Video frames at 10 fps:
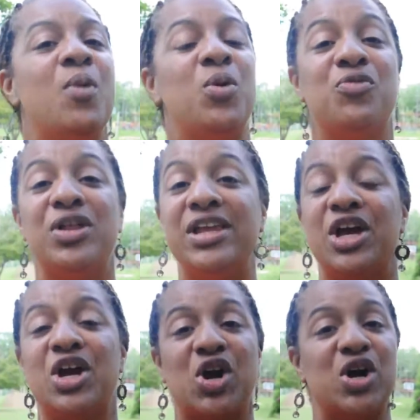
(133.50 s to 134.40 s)
We really
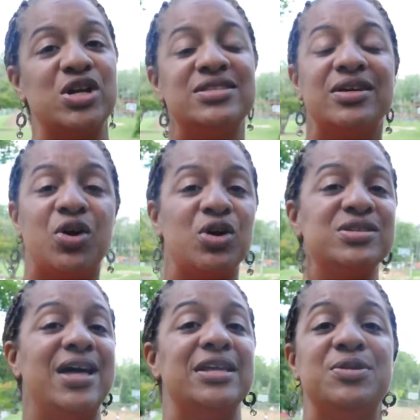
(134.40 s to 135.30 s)
encourage the girls
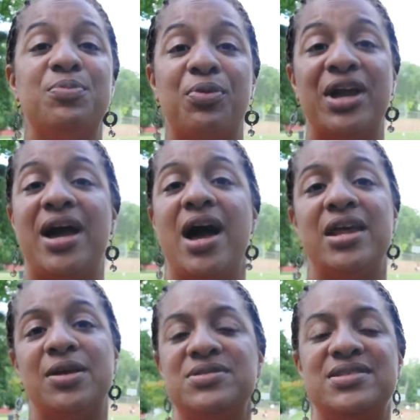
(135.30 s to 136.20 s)
not to bring
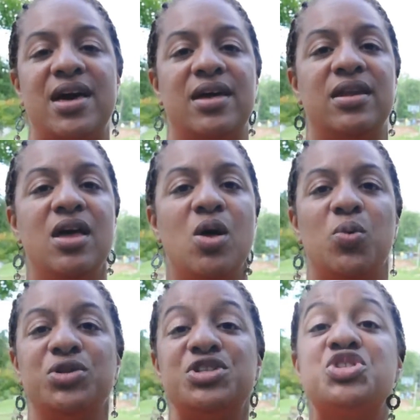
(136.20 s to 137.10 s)
items that
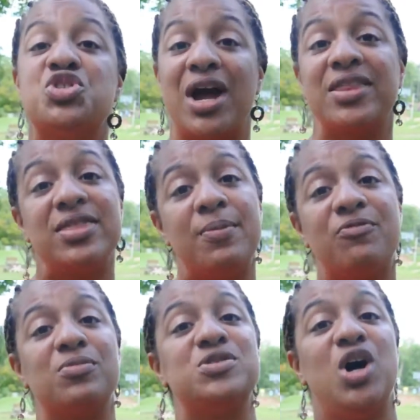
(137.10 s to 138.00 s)
will distract them
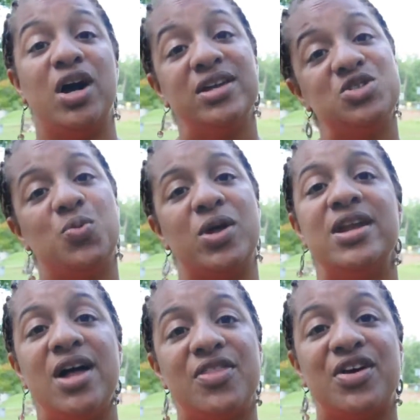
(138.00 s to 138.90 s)
from talking to one
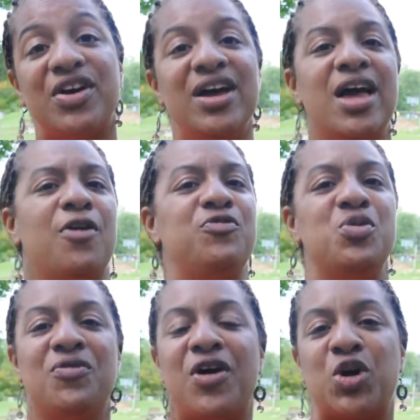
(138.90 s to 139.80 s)
another. A
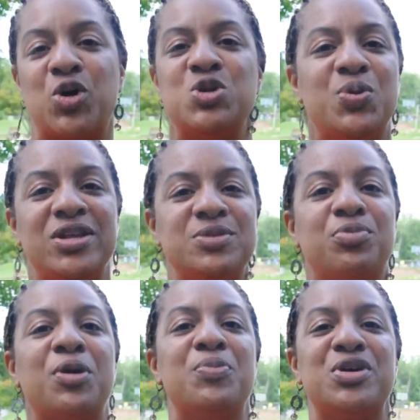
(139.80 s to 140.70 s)
few of our girls wanted to
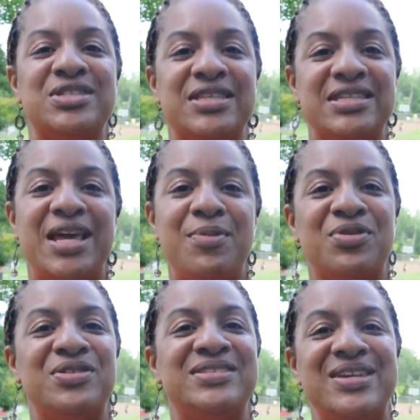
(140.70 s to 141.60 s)
bring books to the
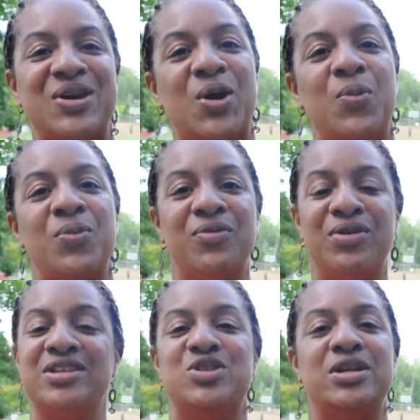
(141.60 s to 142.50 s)
table this year. We
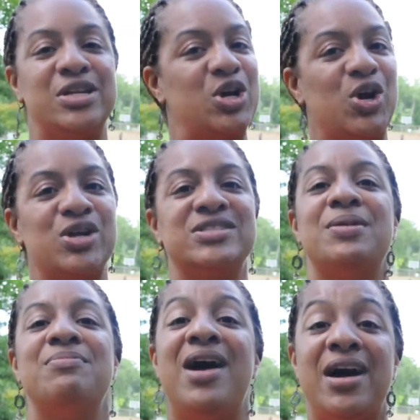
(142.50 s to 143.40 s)
really tried to encourage
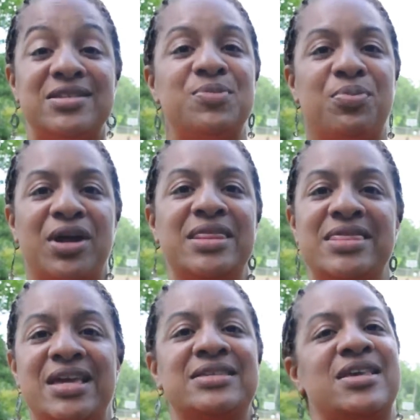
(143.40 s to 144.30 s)
them not to bring
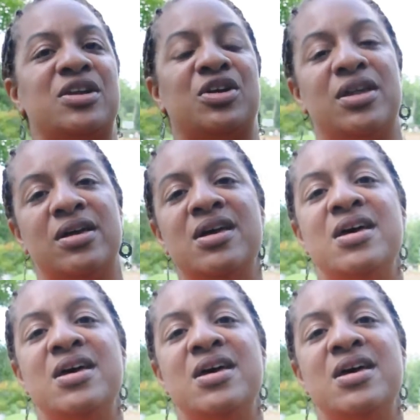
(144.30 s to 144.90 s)
things that are going to